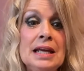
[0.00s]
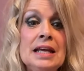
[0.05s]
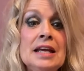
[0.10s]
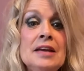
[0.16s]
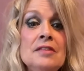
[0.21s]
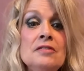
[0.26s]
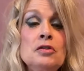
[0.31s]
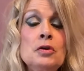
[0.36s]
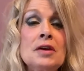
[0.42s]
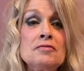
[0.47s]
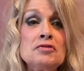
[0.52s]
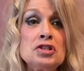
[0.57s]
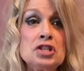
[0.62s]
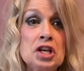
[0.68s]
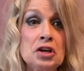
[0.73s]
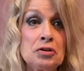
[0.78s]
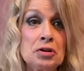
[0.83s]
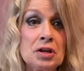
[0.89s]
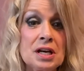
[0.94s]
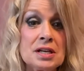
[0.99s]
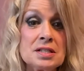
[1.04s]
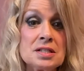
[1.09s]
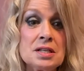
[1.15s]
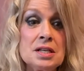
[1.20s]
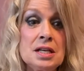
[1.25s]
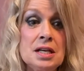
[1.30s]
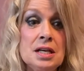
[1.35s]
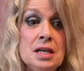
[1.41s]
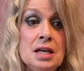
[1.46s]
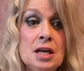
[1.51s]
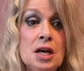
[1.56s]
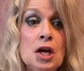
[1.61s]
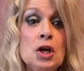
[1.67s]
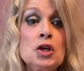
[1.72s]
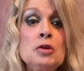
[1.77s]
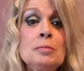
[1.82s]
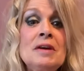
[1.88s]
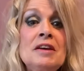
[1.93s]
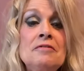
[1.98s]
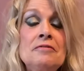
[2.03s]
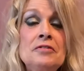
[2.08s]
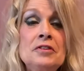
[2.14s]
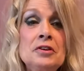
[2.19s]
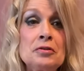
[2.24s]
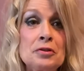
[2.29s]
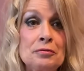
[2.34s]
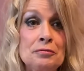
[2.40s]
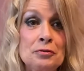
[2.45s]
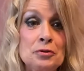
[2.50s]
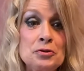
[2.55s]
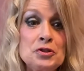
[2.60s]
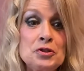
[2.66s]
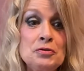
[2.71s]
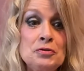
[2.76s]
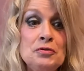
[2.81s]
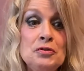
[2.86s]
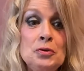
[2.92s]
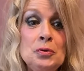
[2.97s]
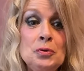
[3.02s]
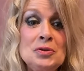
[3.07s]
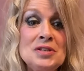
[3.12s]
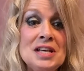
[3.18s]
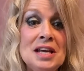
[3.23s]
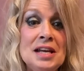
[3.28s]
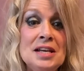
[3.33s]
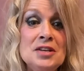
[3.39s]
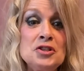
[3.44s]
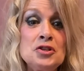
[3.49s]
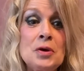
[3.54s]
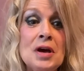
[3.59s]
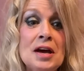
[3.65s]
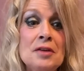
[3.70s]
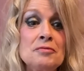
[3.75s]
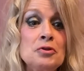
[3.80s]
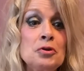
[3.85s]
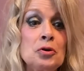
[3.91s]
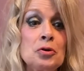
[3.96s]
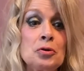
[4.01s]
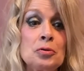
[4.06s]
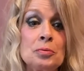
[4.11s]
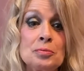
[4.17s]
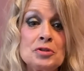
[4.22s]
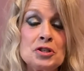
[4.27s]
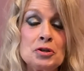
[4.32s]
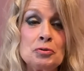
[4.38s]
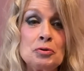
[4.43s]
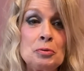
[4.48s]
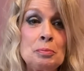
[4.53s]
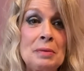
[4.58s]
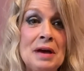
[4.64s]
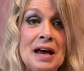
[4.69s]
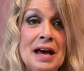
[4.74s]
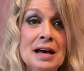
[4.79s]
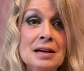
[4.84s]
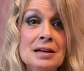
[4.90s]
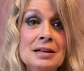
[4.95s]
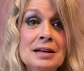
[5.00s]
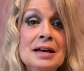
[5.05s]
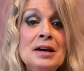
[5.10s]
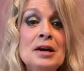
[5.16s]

If you have shared custody, you may feel the first few days you have your children back